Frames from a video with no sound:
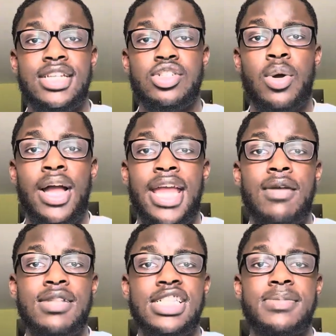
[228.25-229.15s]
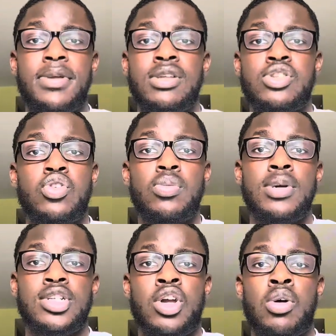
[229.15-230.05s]
so I can't really speak too
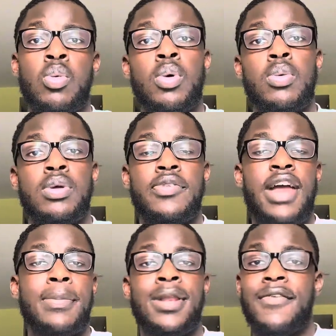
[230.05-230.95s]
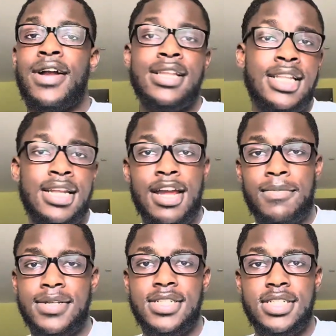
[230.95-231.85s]
much on what would have happened if I didn't have
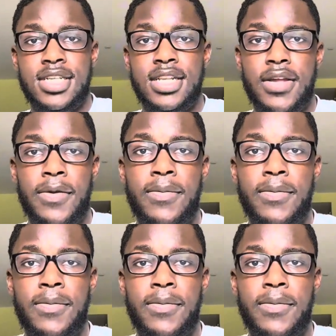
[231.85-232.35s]
my CCNA.